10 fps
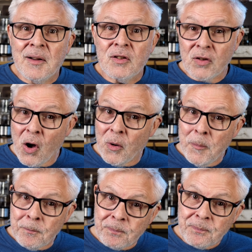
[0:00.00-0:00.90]

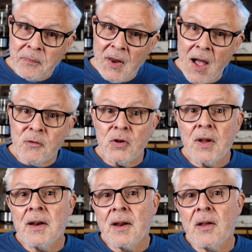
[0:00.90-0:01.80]
So, after
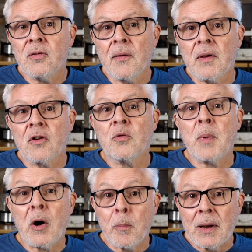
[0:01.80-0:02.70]
10 days on the
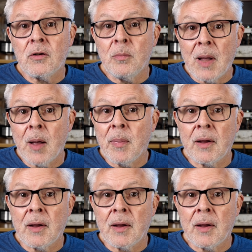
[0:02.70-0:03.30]
experimental map,